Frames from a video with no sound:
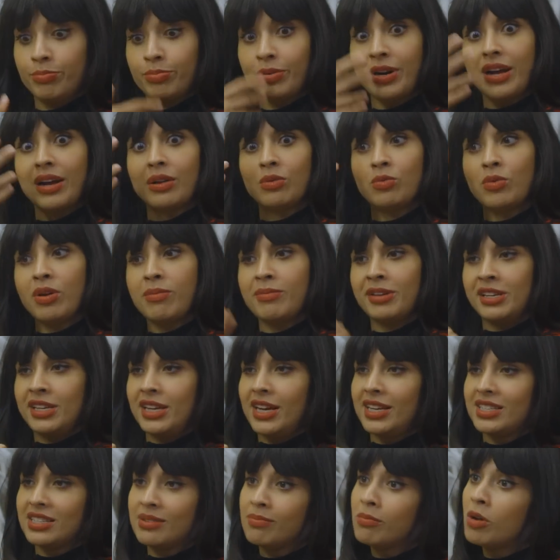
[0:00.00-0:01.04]
brown women
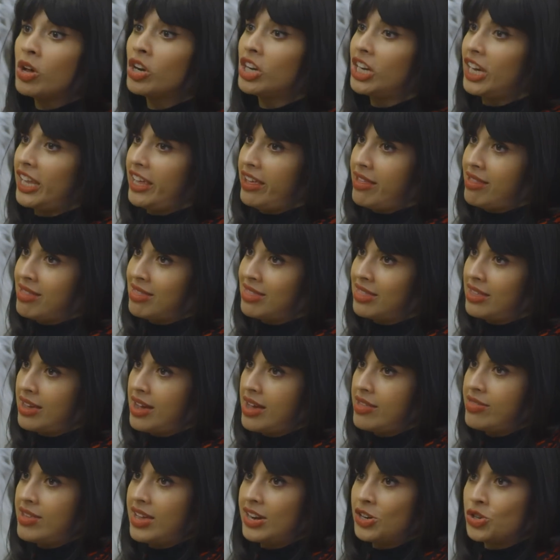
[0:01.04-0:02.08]
as a monolith
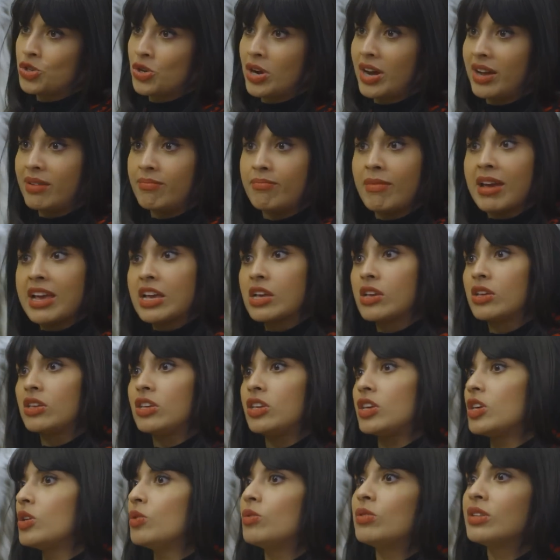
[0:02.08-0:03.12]
and then try and make
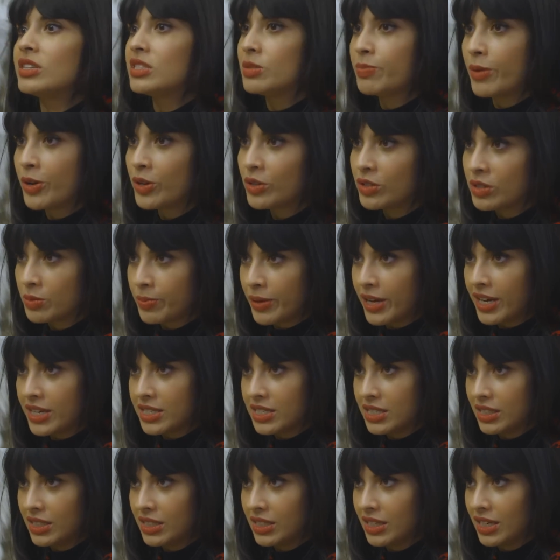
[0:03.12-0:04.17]
you the
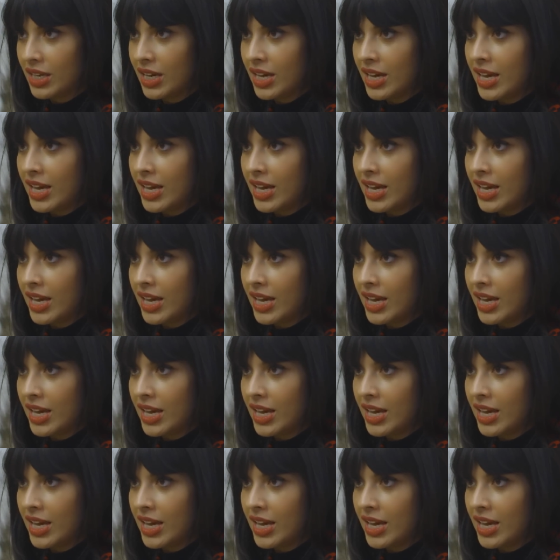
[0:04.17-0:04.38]
spokesperson.